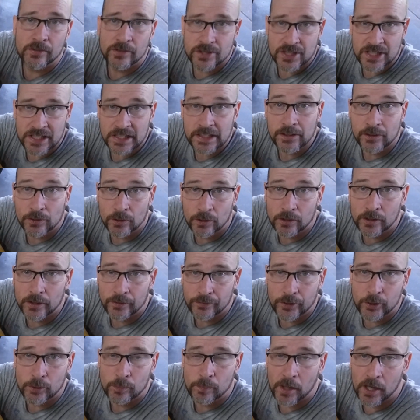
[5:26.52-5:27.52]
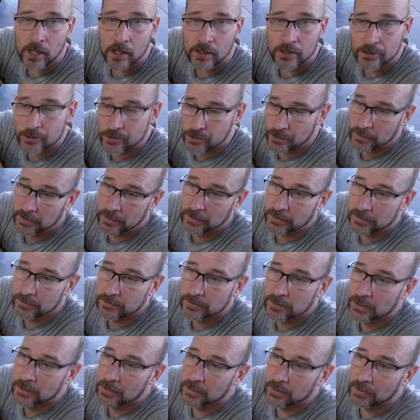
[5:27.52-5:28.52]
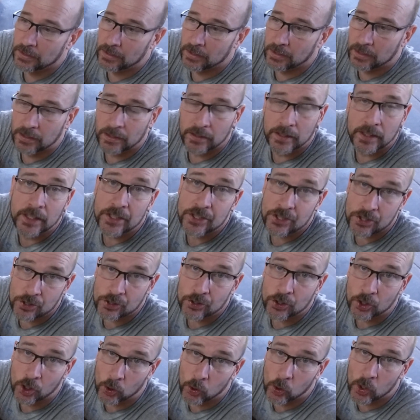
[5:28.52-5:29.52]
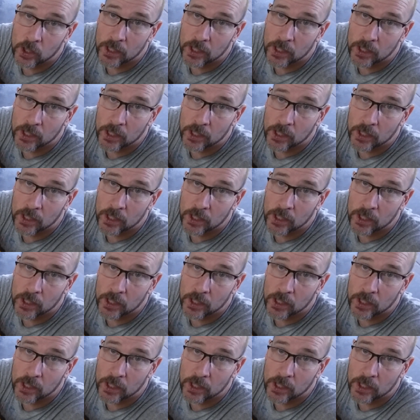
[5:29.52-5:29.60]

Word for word: steel, if you polish it, uh, it's just going to